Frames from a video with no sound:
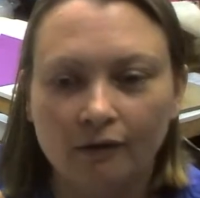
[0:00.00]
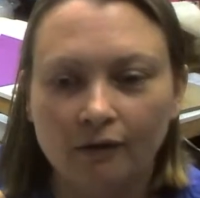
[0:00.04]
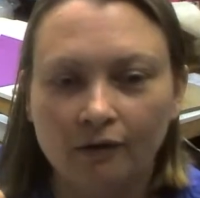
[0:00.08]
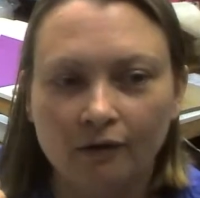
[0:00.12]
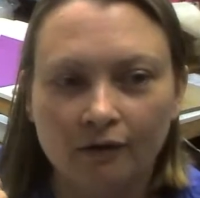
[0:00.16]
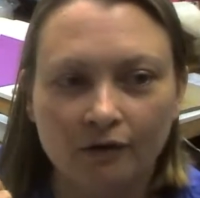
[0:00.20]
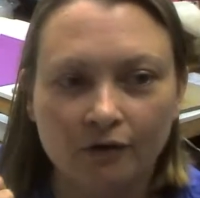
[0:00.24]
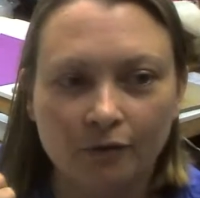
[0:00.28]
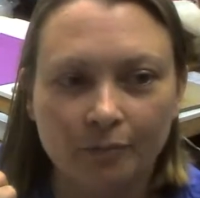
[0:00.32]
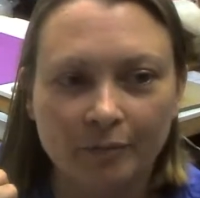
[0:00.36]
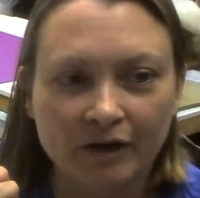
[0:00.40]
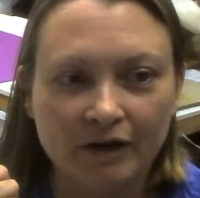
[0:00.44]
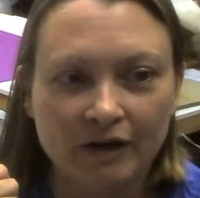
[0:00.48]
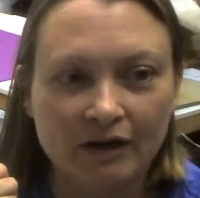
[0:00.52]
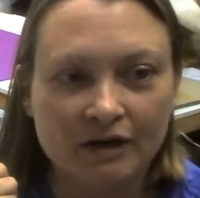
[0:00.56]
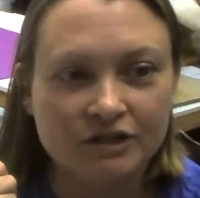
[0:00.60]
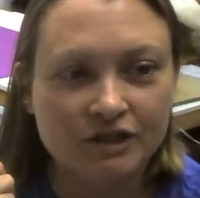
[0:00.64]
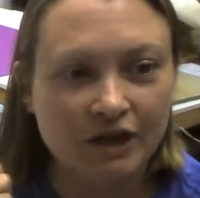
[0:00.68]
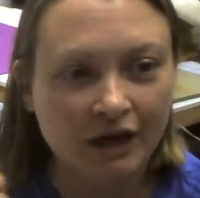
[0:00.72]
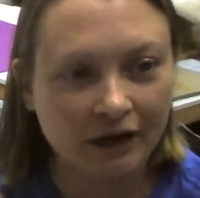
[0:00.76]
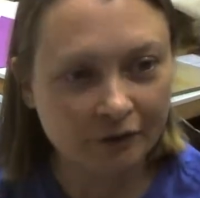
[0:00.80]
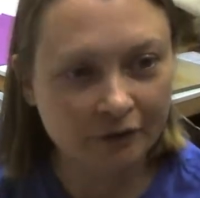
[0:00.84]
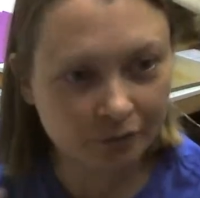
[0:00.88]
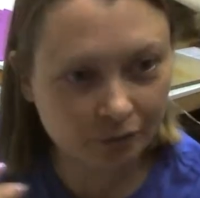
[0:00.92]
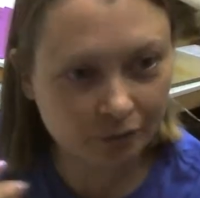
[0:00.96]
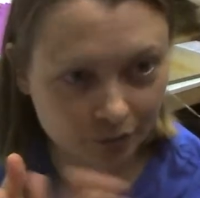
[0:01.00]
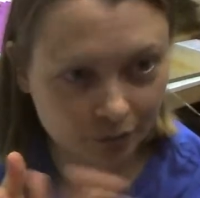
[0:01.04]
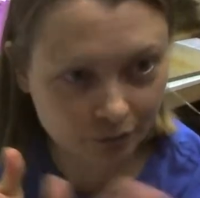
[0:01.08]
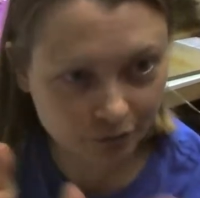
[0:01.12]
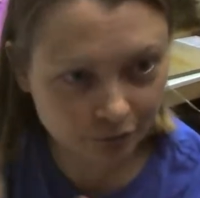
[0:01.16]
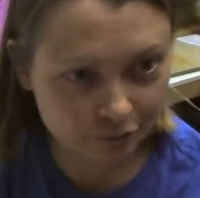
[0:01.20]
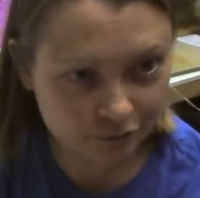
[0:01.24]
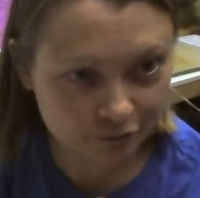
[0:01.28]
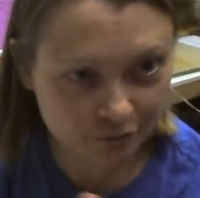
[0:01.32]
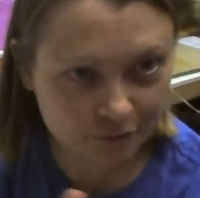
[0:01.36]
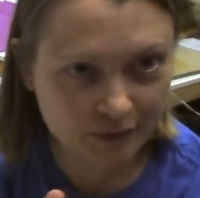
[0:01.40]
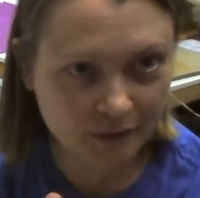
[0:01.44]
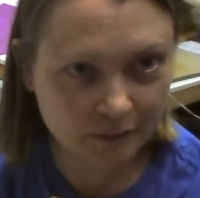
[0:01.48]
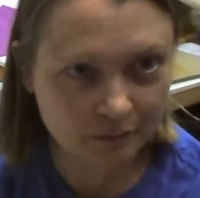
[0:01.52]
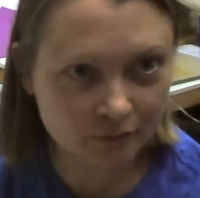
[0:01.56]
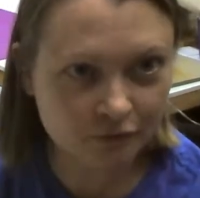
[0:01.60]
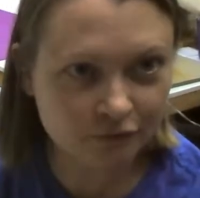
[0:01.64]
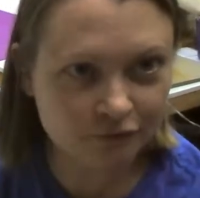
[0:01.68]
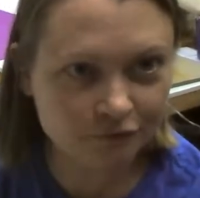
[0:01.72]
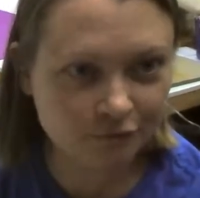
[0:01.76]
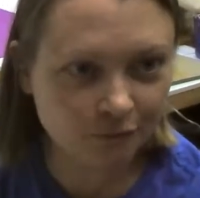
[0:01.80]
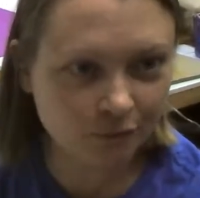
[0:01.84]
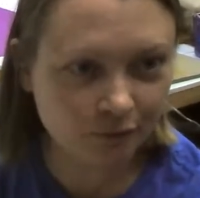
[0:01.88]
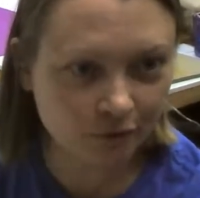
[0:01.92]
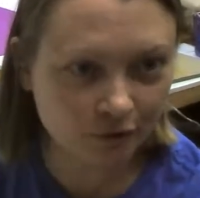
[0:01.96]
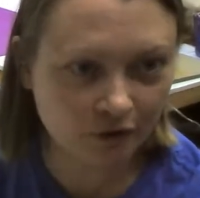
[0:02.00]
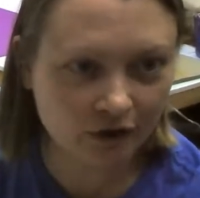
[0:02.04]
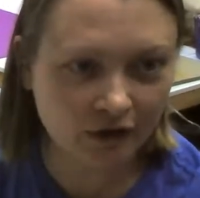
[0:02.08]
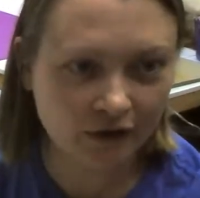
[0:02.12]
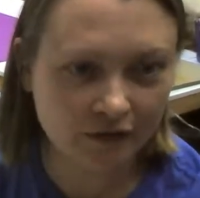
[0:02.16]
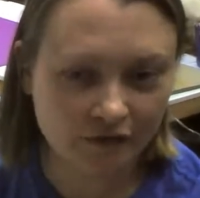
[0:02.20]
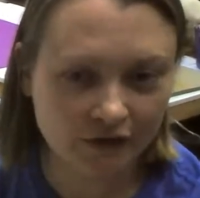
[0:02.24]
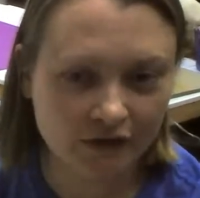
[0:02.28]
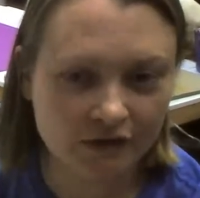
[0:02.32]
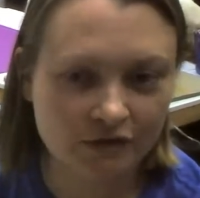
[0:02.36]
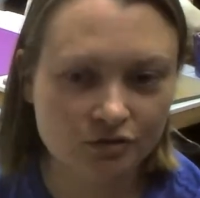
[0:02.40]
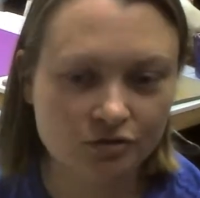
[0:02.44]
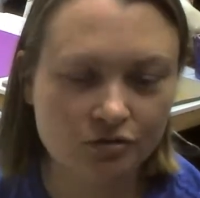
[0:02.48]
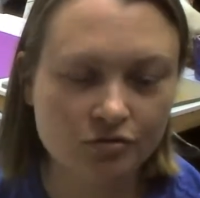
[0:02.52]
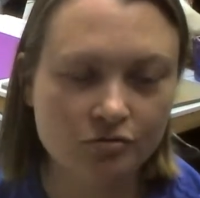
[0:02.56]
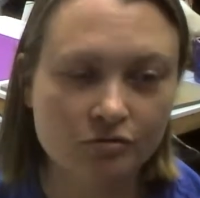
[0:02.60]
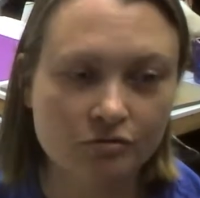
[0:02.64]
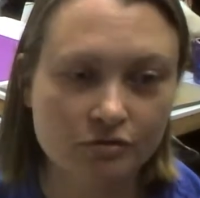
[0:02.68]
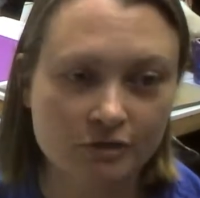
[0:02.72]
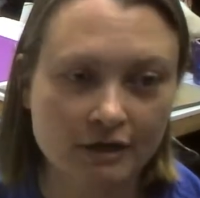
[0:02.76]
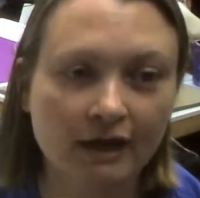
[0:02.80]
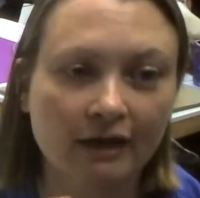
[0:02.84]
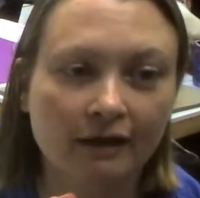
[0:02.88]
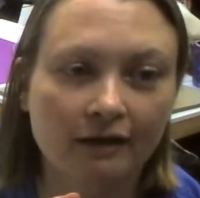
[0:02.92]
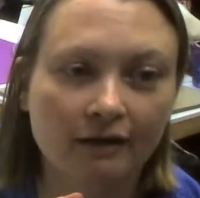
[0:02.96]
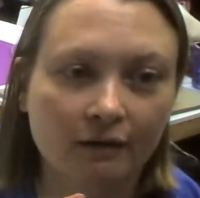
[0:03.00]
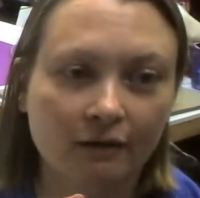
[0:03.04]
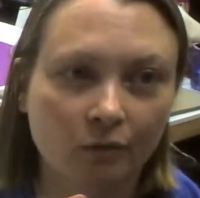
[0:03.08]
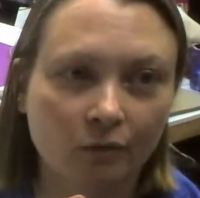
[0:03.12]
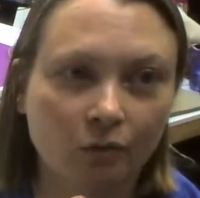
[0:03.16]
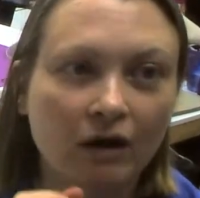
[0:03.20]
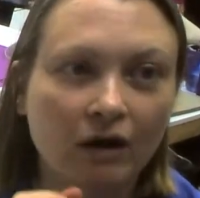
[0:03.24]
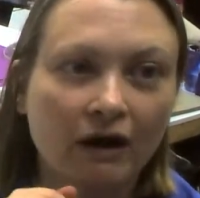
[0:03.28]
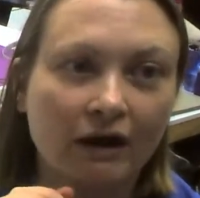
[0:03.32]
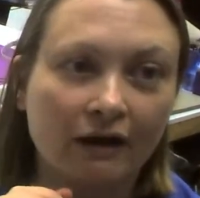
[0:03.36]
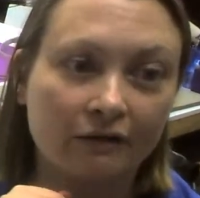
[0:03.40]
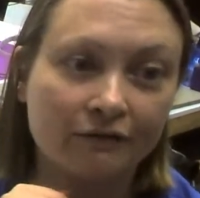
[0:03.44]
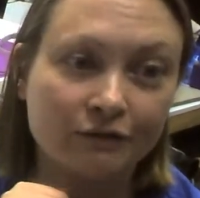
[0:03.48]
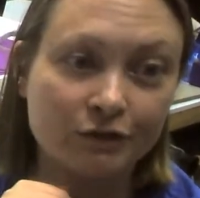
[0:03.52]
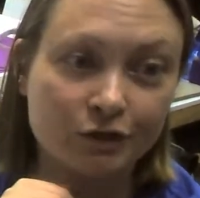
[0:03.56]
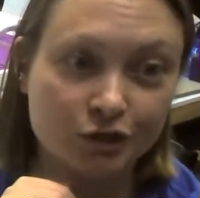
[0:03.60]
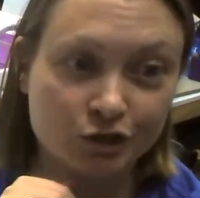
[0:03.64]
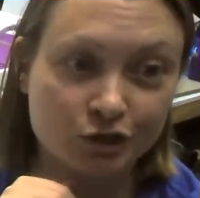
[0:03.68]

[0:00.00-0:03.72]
Oh my gosh, I'd ordered from them before, and they do take a while to